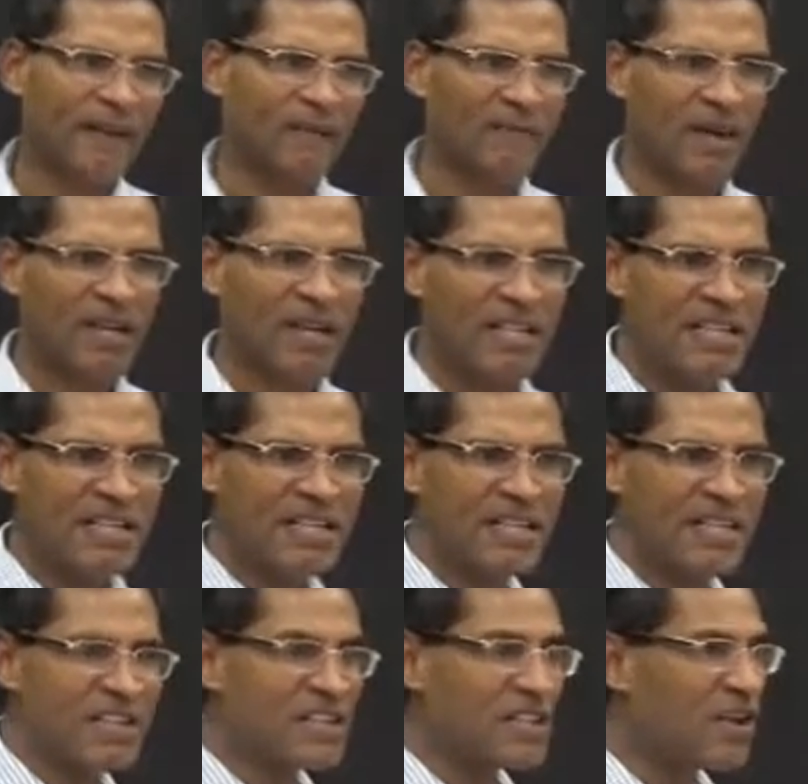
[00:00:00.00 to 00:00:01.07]

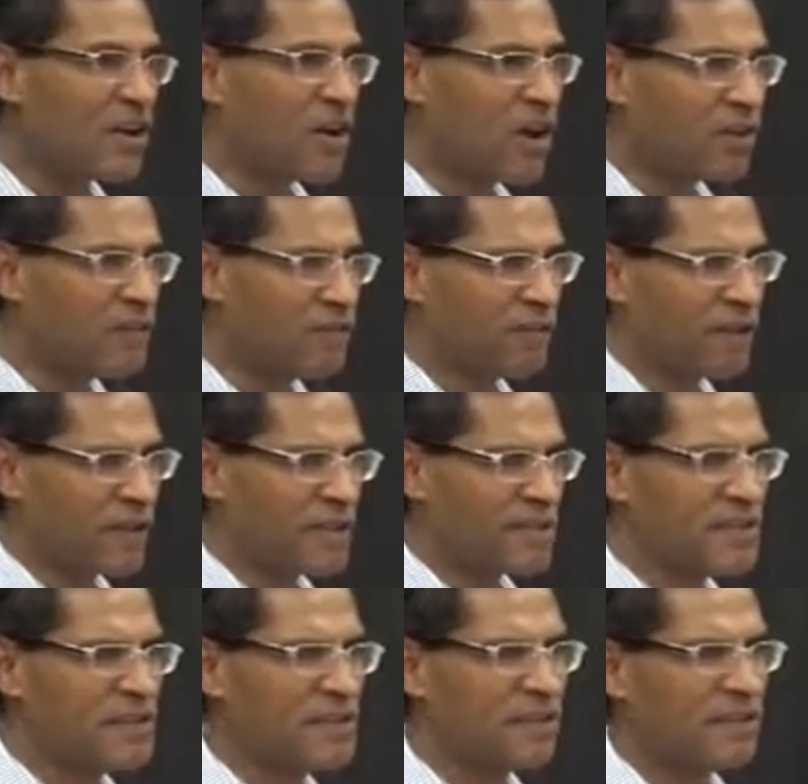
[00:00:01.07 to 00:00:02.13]
Validity is a
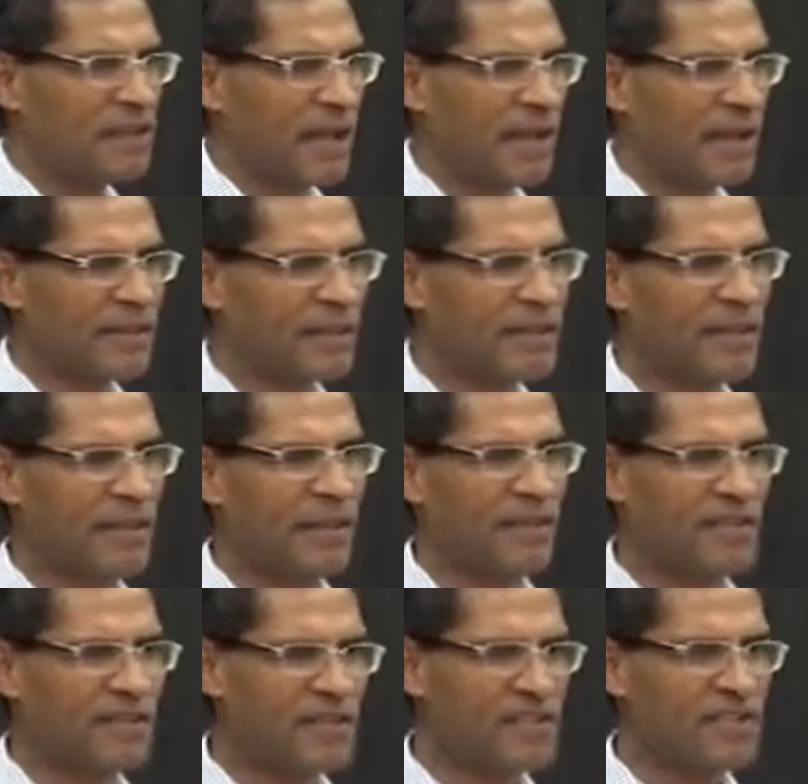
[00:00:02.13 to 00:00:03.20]
confidence that
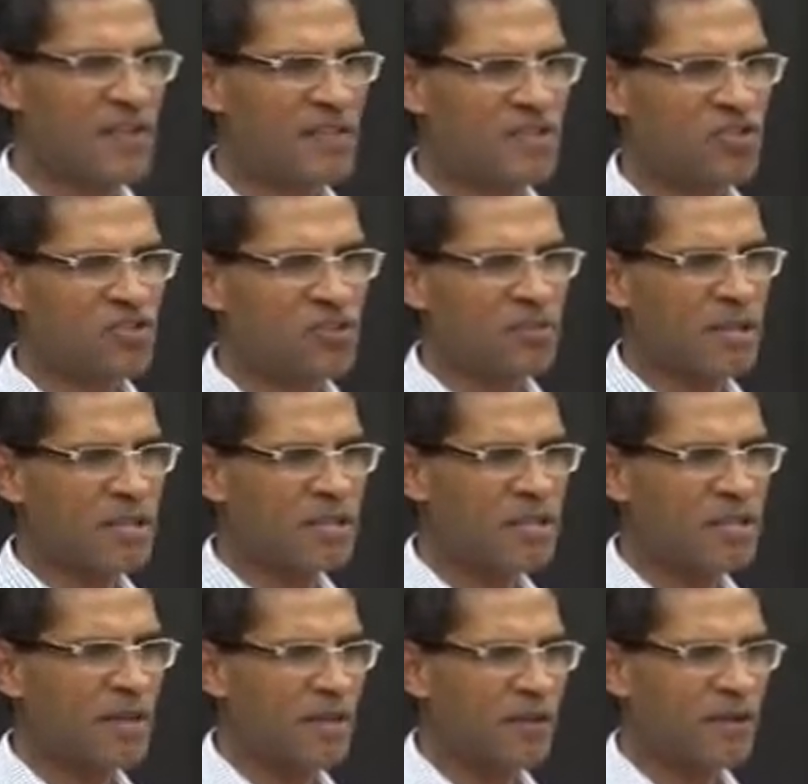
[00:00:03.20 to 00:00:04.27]
this
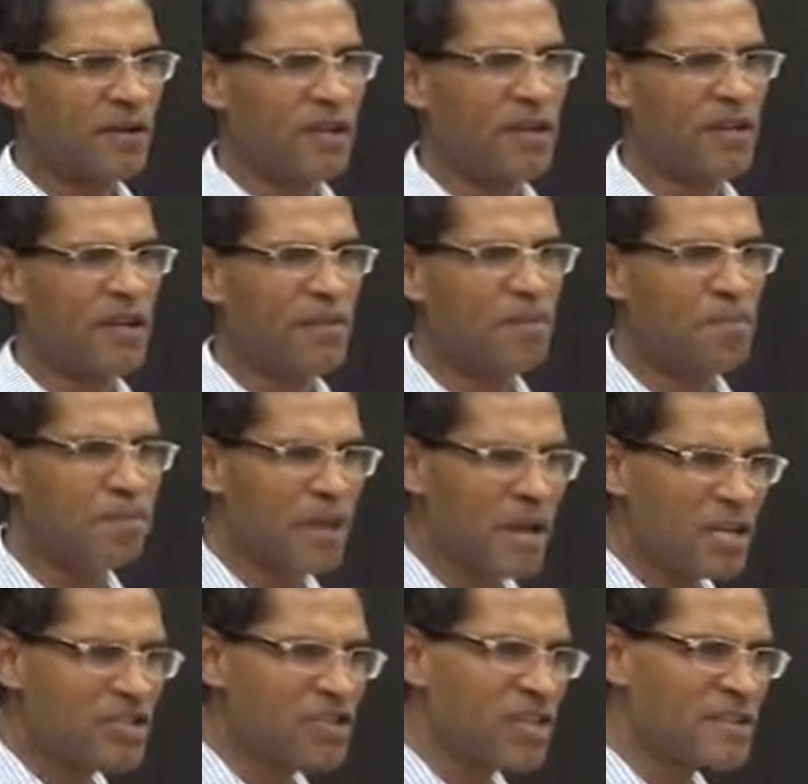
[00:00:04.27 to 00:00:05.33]
instrument really
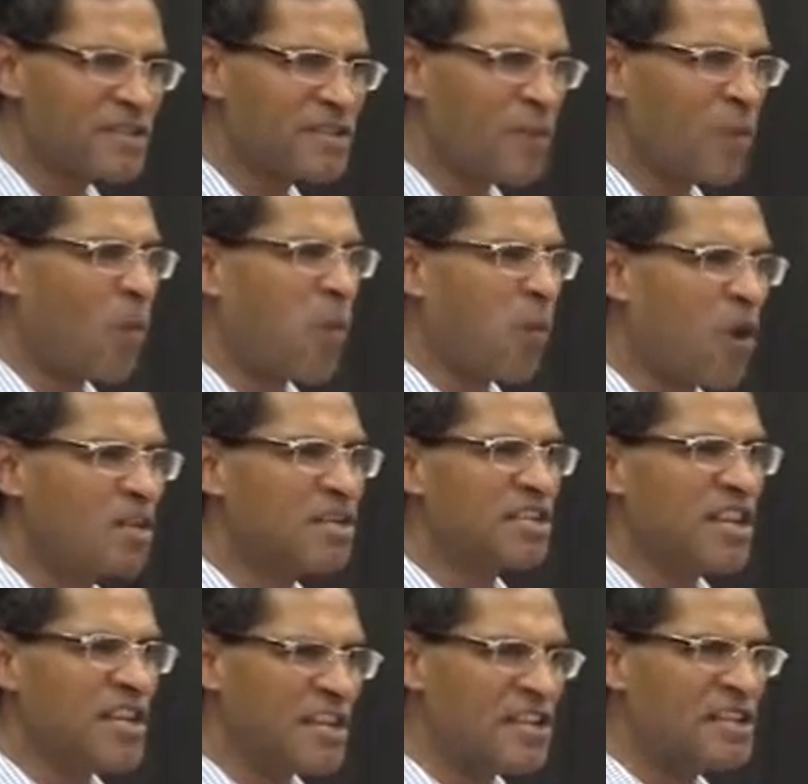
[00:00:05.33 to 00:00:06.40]
measures
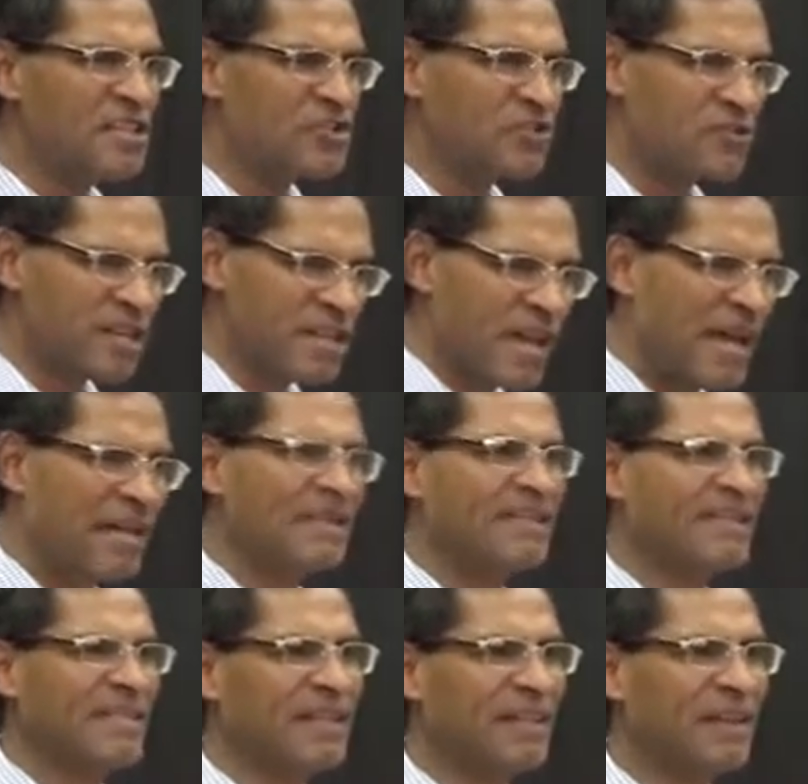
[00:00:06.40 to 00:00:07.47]
what is
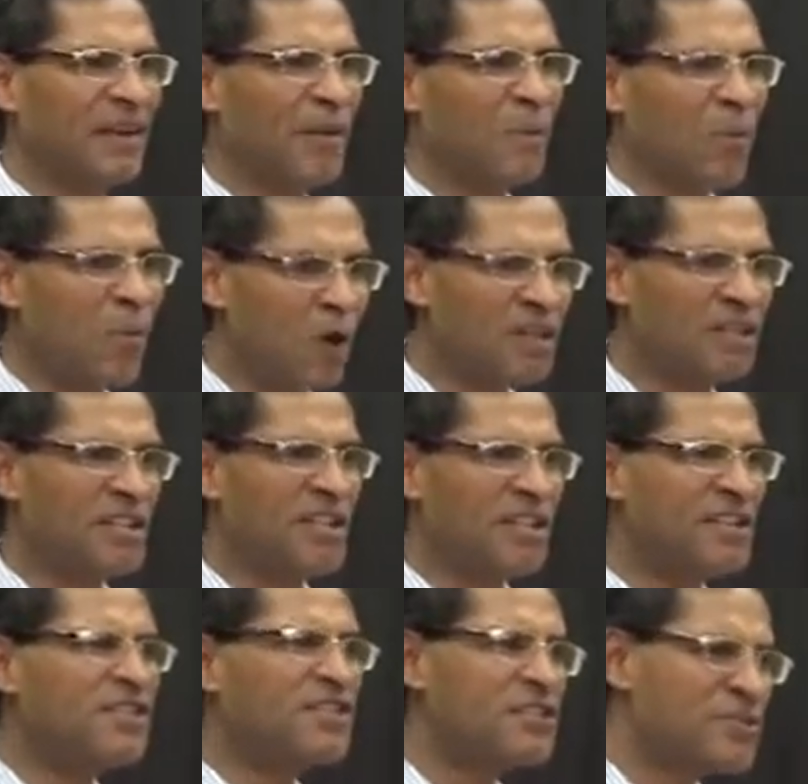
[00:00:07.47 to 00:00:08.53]
reality, what
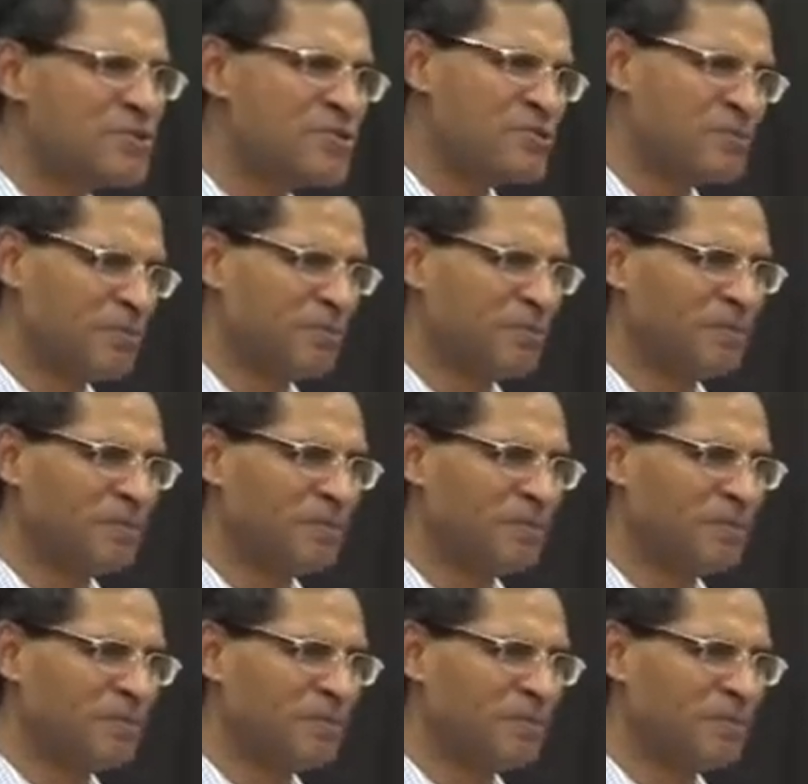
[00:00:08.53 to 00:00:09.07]
is true.